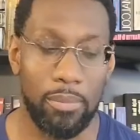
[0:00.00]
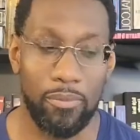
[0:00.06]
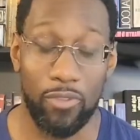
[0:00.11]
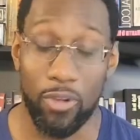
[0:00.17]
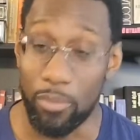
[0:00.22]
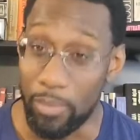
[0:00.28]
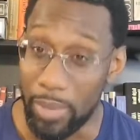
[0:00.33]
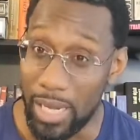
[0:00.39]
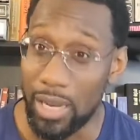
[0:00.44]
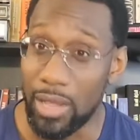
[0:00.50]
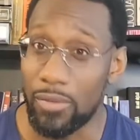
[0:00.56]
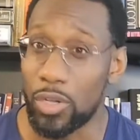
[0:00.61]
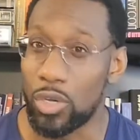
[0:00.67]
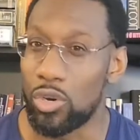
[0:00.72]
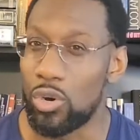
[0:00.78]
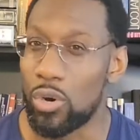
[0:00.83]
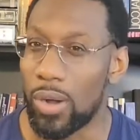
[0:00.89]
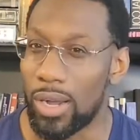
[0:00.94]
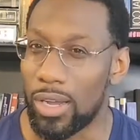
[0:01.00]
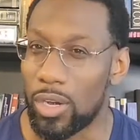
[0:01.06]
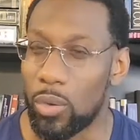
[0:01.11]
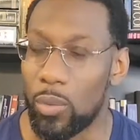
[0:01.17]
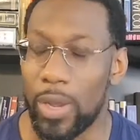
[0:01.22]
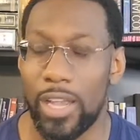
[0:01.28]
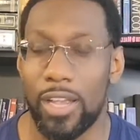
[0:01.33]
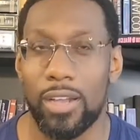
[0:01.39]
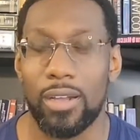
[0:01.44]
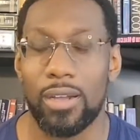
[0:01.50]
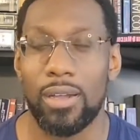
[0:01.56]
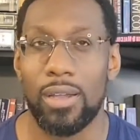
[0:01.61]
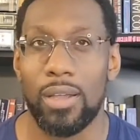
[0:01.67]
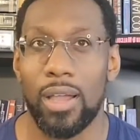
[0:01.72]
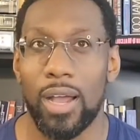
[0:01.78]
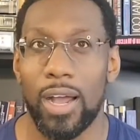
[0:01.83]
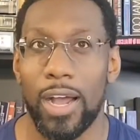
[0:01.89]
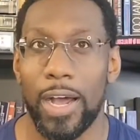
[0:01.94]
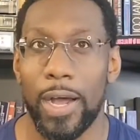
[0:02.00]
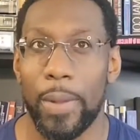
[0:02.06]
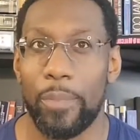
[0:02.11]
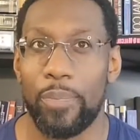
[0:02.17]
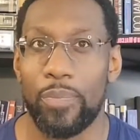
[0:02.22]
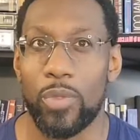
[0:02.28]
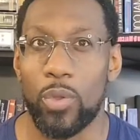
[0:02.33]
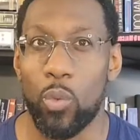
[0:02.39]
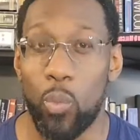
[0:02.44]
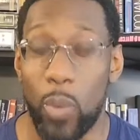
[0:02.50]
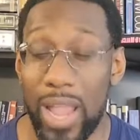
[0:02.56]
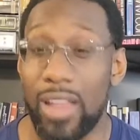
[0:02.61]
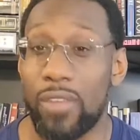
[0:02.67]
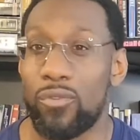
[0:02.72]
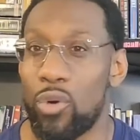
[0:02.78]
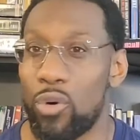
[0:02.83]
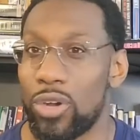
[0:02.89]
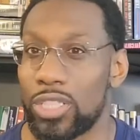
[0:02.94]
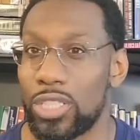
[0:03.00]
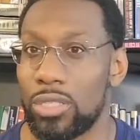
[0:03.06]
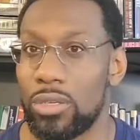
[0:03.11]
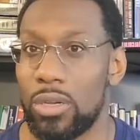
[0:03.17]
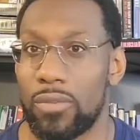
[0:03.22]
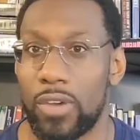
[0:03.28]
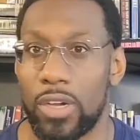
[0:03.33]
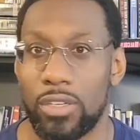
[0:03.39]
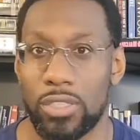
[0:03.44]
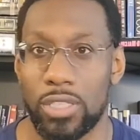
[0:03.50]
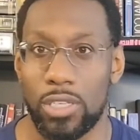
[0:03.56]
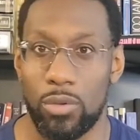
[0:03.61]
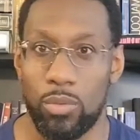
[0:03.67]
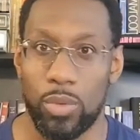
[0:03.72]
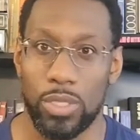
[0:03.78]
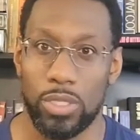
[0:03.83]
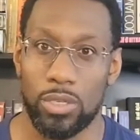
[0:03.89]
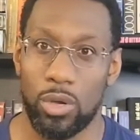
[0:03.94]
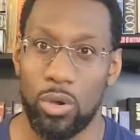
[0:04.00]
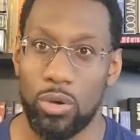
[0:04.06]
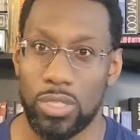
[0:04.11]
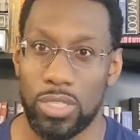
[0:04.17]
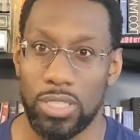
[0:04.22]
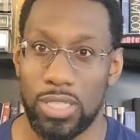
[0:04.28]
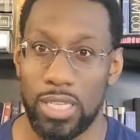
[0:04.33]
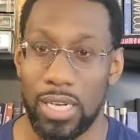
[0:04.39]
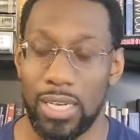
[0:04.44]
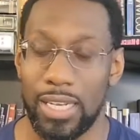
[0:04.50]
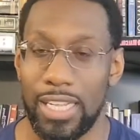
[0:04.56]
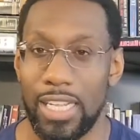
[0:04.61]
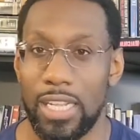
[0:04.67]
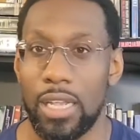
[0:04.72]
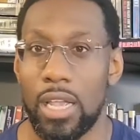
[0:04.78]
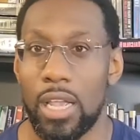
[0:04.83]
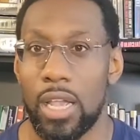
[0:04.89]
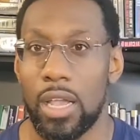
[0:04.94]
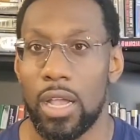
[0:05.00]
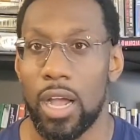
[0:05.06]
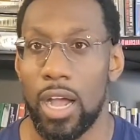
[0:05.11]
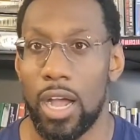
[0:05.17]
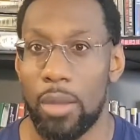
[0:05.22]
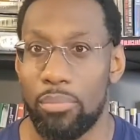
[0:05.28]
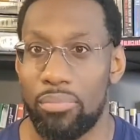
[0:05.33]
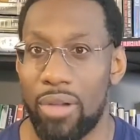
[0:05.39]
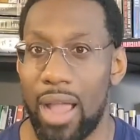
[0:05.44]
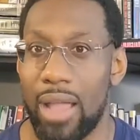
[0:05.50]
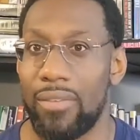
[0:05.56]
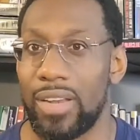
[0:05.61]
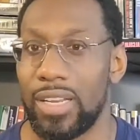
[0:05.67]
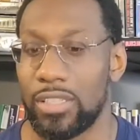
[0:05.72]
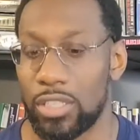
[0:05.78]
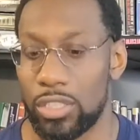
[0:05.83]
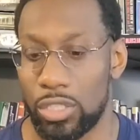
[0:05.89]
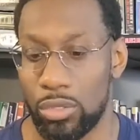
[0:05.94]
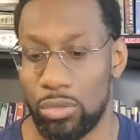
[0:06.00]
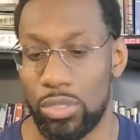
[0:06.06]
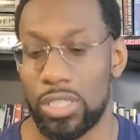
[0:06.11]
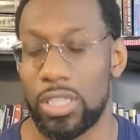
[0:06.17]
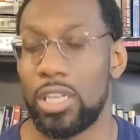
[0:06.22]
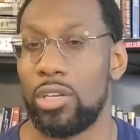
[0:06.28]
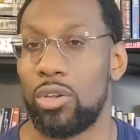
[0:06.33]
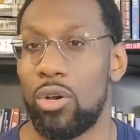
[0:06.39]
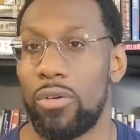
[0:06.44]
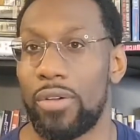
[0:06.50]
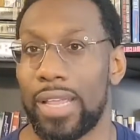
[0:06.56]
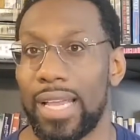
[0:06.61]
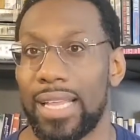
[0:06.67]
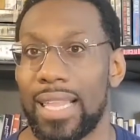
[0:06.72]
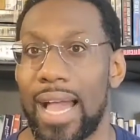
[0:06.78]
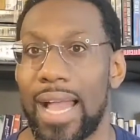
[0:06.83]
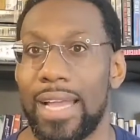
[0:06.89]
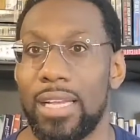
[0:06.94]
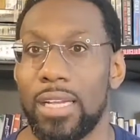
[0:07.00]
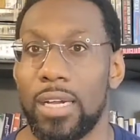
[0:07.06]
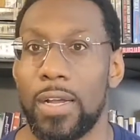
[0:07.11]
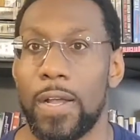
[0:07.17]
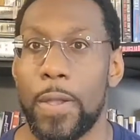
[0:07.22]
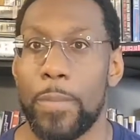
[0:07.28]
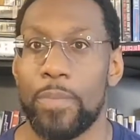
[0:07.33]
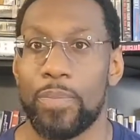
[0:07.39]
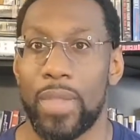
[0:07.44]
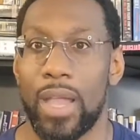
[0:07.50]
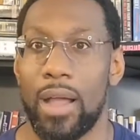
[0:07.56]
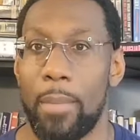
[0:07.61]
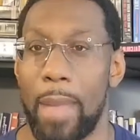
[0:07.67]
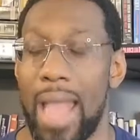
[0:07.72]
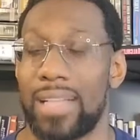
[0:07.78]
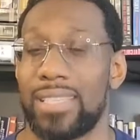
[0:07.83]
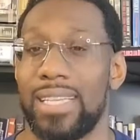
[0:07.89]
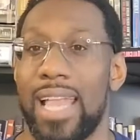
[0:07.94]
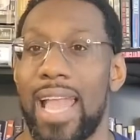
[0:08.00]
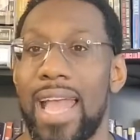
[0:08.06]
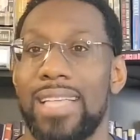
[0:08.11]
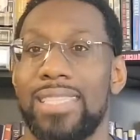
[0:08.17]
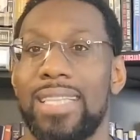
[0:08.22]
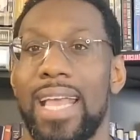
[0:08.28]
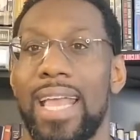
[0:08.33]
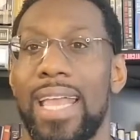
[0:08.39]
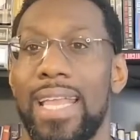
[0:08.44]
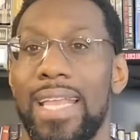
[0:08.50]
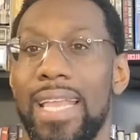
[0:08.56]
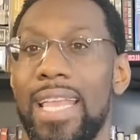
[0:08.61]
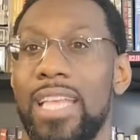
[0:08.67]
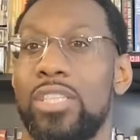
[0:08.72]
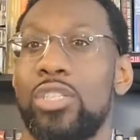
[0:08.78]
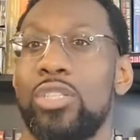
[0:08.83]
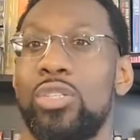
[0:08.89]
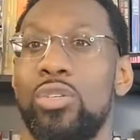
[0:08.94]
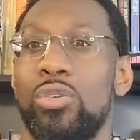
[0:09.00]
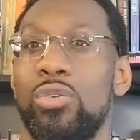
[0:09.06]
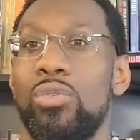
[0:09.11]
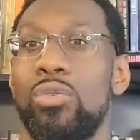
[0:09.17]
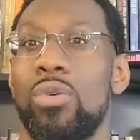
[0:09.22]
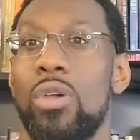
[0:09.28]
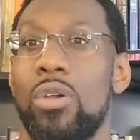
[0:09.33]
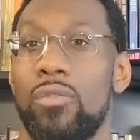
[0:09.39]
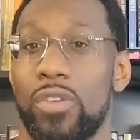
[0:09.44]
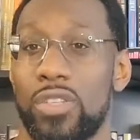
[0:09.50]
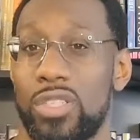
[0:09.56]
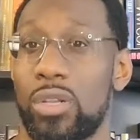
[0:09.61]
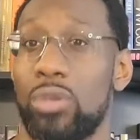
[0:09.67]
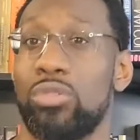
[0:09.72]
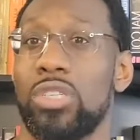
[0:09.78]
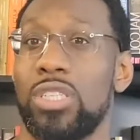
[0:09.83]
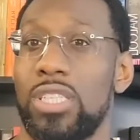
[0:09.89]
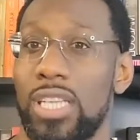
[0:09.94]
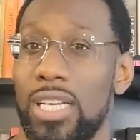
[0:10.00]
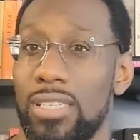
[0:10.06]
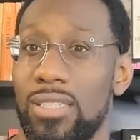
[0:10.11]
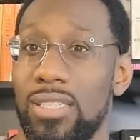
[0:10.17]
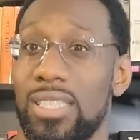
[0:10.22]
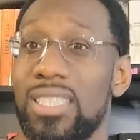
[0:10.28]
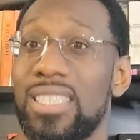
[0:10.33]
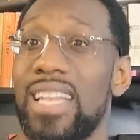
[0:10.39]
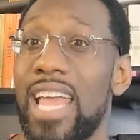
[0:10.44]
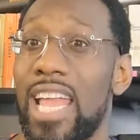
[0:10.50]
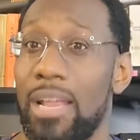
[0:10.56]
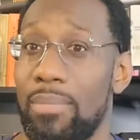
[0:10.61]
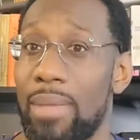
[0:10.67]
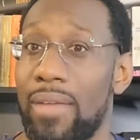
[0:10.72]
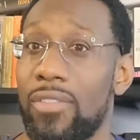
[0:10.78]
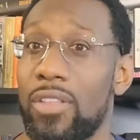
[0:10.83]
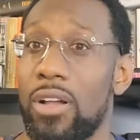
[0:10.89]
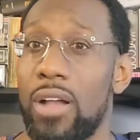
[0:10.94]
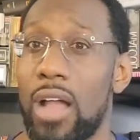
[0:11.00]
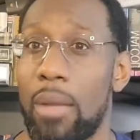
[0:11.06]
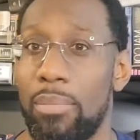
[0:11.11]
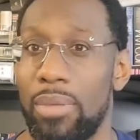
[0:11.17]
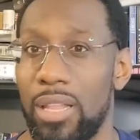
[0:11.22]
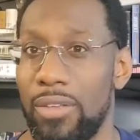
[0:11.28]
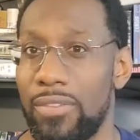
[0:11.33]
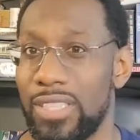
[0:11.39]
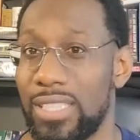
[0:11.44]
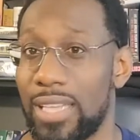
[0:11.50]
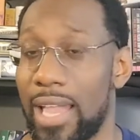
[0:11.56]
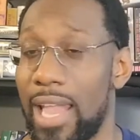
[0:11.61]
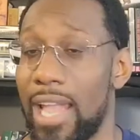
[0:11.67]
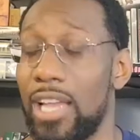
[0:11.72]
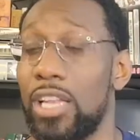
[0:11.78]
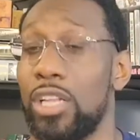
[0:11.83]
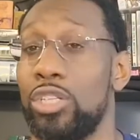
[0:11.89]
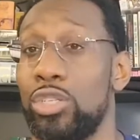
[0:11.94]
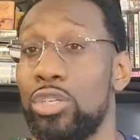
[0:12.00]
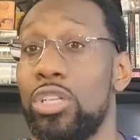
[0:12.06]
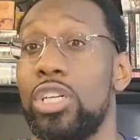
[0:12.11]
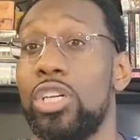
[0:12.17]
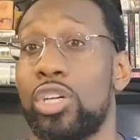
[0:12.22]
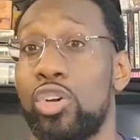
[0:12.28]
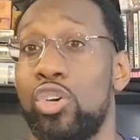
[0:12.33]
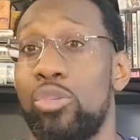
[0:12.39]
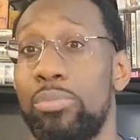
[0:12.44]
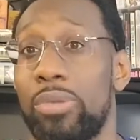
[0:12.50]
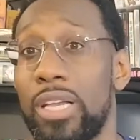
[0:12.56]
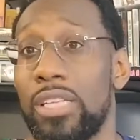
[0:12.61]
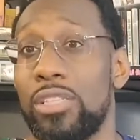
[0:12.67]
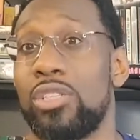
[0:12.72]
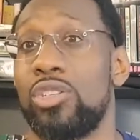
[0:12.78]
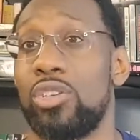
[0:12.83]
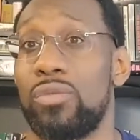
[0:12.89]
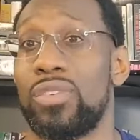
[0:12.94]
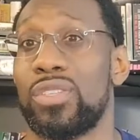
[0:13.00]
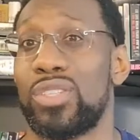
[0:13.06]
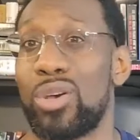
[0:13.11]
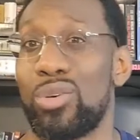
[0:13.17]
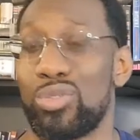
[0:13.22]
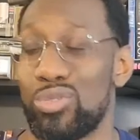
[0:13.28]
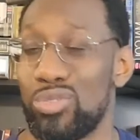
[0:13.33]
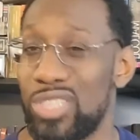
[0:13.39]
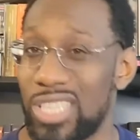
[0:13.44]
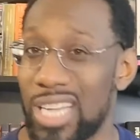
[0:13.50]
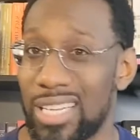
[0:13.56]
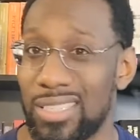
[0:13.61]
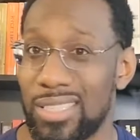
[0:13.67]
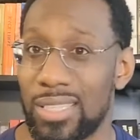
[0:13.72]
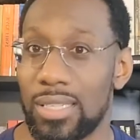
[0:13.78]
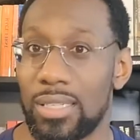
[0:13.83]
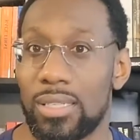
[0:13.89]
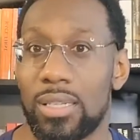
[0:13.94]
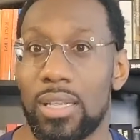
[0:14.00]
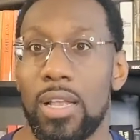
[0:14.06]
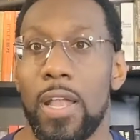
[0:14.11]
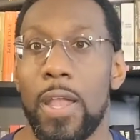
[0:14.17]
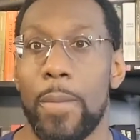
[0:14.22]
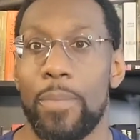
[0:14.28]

for many of you who are unaware, Wake Forest University, which of course is an elite private institution in North Carolina, actually has an Institute for Social Justice named after her. I believe it's the Anna Julia Cooper Institute for Social Justice